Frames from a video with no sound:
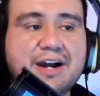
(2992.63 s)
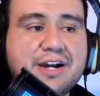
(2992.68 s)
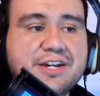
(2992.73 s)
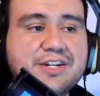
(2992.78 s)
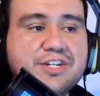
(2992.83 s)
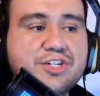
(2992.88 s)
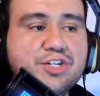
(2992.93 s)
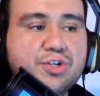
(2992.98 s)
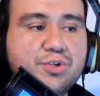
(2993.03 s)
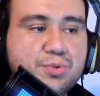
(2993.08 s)

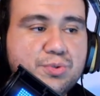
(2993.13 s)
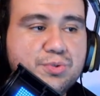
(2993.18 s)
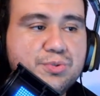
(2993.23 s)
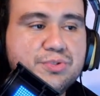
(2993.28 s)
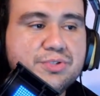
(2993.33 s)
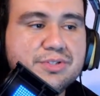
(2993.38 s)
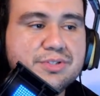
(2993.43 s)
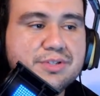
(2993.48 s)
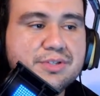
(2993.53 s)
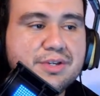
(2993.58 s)

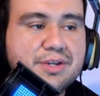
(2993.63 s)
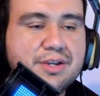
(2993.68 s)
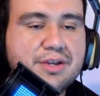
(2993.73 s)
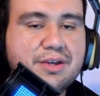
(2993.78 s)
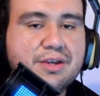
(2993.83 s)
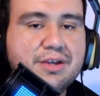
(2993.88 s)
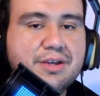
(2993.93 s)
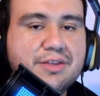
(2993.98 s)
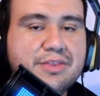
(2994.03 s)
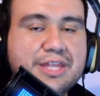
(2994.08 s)
undoes
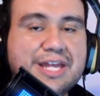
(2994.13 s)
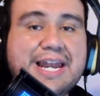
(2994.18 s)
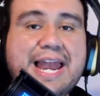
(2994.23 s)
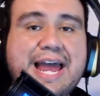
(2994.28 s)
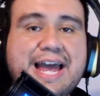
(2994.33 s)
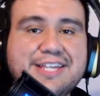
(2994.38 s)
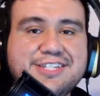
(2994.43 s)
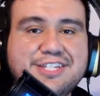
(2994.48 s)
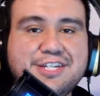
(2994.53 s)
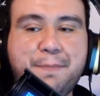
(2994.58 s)
the
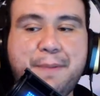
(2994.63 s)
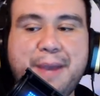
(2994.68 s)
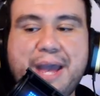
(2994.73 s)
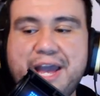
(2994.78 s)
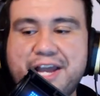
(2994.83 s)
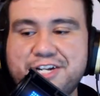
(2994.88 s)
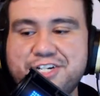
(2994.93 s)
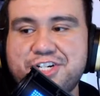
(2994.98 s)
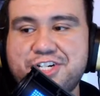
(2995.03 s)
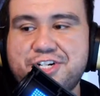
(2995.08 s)
last
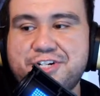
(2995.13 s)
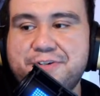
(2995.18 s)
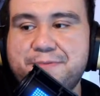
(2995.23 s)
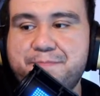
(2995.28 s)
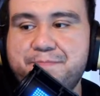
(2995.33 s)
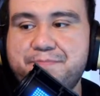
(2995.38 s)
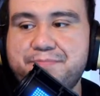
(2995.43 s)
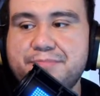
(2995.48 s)
patch.